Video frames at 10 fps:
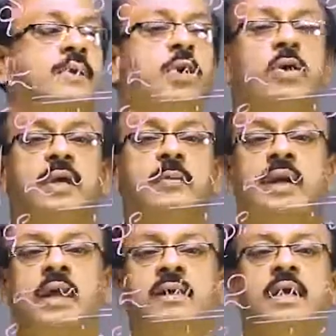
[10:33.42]

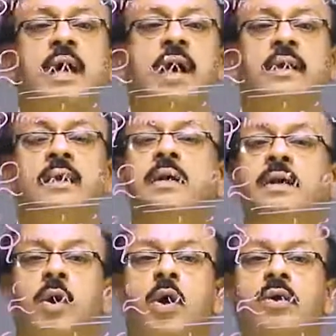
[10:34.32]
Non-terminating and
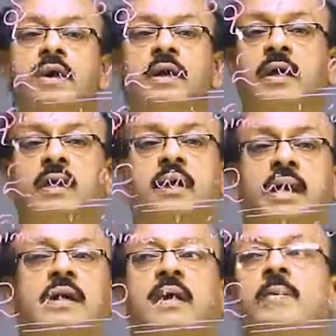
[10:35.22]

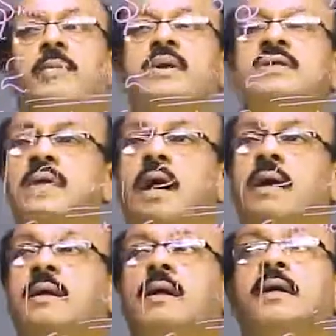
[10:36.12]
non-recurring numbers
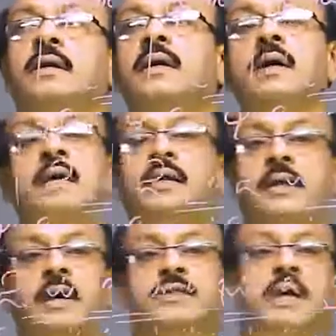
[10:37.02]
are called
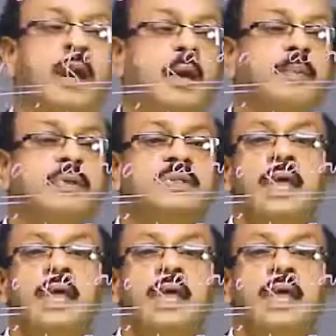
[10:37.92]
irrational numbers.